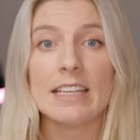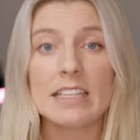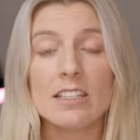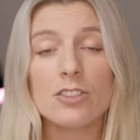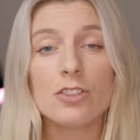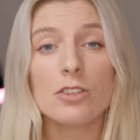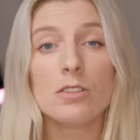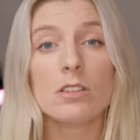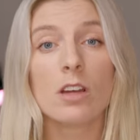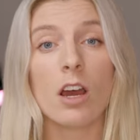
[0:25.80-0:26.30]

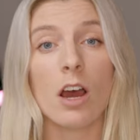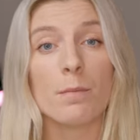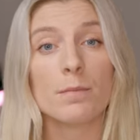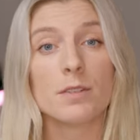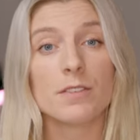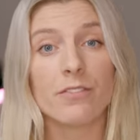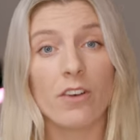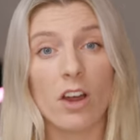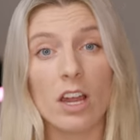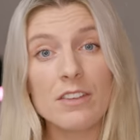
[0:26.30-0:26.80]
This news
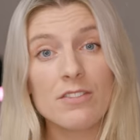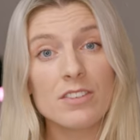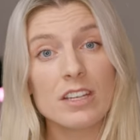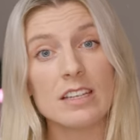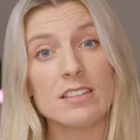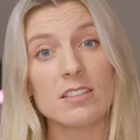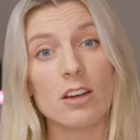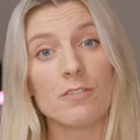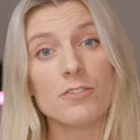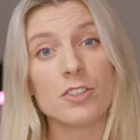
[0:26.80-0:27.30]
comes 5
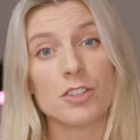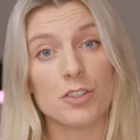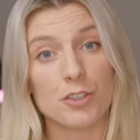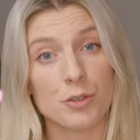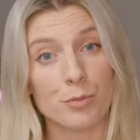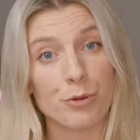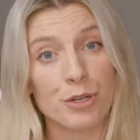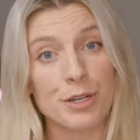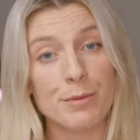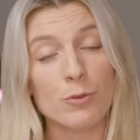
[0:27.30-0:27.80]
years after the
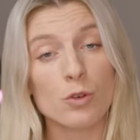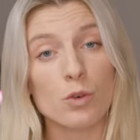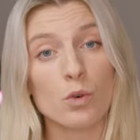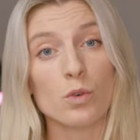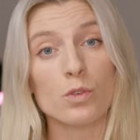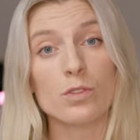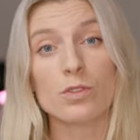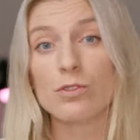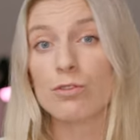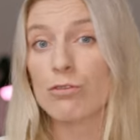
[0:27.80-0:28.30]
Supreme
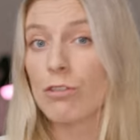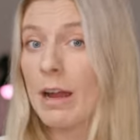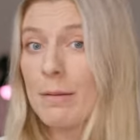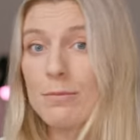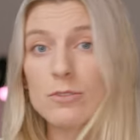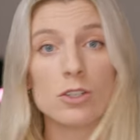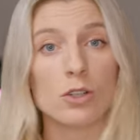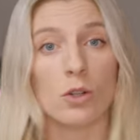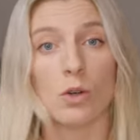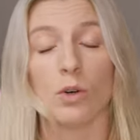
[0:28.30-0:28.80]
Court
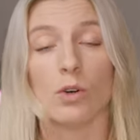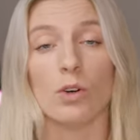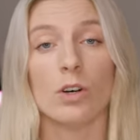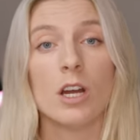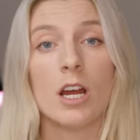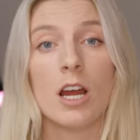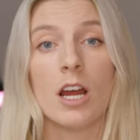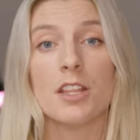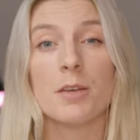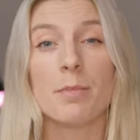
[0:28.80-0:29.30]
scrapped a law
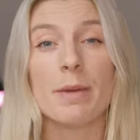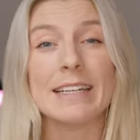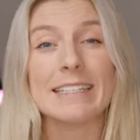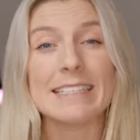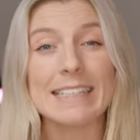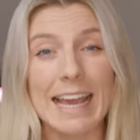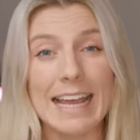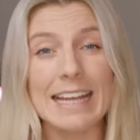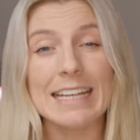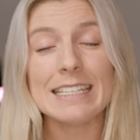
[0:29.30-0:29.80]
that
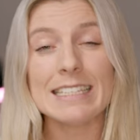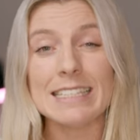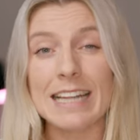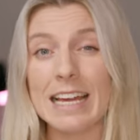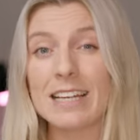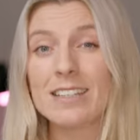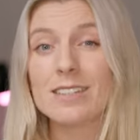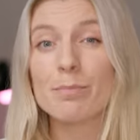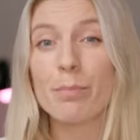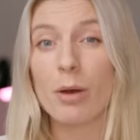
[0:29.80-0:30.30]
made gay sex